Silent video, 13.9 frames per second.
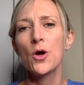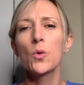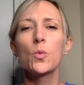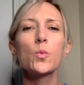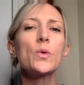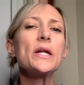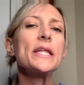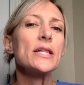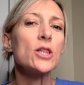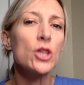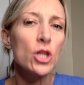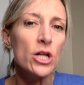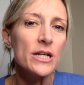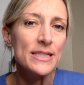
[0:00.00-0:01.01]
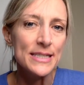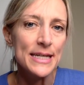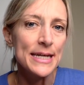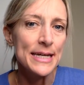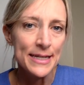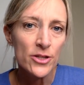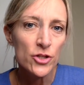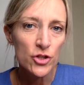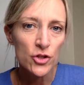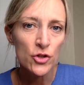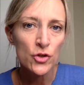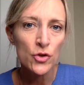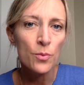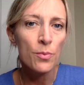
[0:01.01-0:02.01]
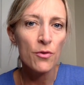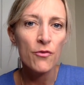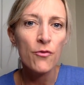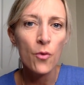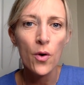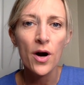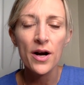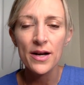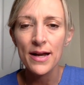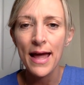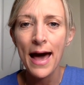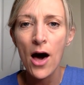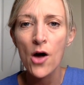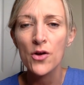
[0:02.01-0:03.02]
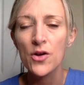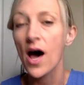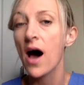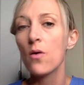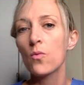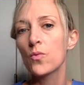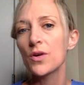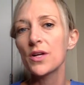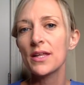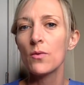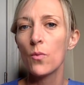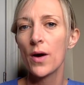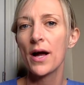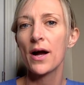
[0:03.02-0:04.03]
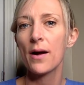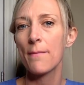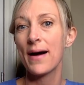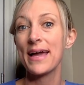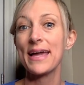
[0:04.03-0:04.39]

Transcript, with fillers: really looked into before now, not really where my